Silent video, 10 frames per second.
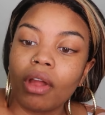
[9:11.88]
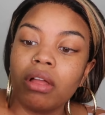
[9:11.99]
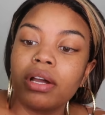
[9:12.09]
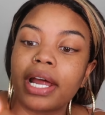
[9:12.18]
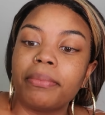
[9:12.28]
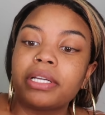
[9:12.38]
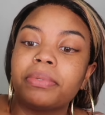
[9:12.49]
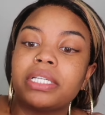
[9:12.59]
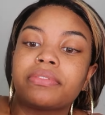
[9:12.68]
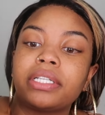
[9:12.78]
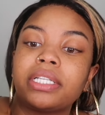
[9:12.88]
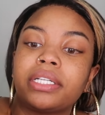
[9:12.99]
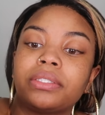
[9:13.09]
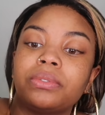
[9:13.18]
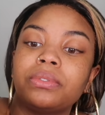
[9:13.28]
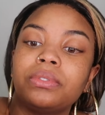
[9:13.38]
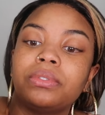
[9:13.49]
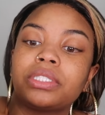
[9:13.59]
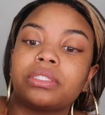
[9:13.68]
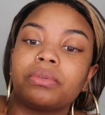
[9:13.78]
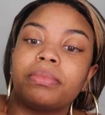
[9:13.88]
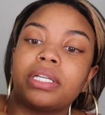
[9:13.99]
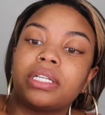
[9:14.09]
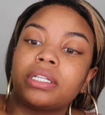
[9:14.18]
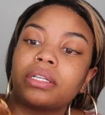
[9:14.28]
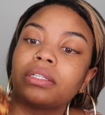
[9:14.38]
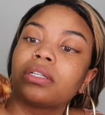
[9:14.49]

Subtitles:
Look at that big piece right there. Oh, it's so big.